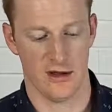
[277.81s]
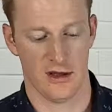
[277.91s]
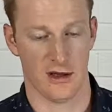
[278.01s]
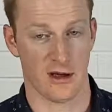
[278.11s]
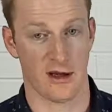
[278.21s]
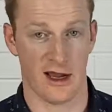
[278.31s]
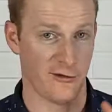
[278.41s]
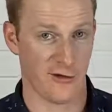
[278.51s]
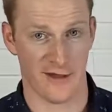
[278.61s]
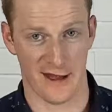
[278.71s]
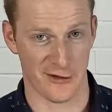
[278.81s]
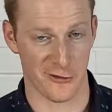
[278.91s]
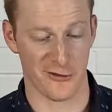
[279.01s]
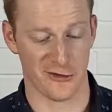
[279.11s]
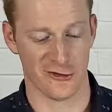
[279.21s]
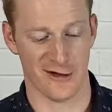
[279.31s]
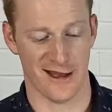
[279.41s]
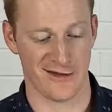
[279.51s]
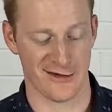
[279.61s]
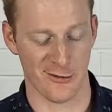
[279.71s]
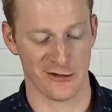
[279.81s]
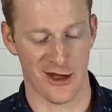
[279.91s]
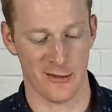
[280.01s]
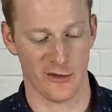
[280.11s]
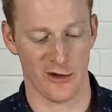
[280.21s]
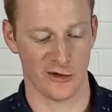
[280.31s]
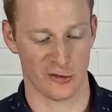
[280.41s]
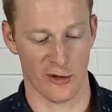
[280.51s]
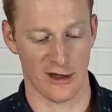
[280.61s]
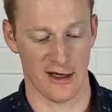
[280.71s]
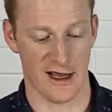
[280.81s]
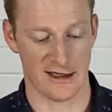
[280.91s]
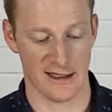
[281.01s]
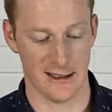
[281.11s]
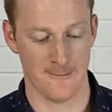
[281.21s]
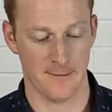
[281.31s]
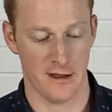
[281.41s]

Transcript: I find that hard to visualize sometimes, so I just wrote it out here.